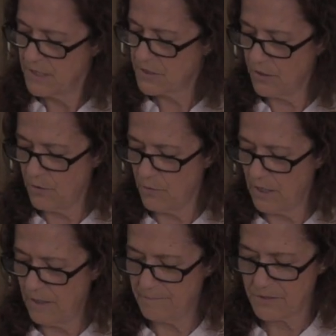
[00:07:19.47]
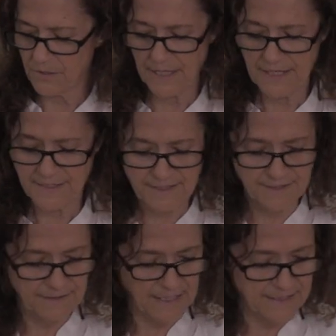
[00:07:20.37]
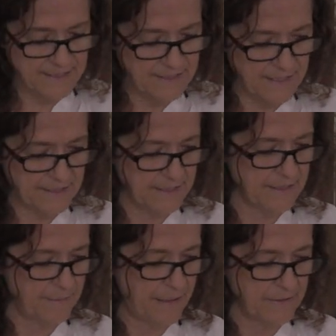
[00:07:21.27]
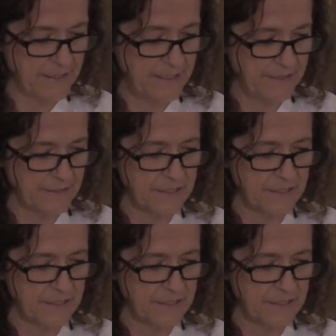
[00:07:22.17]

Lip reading: So so that's I think about it.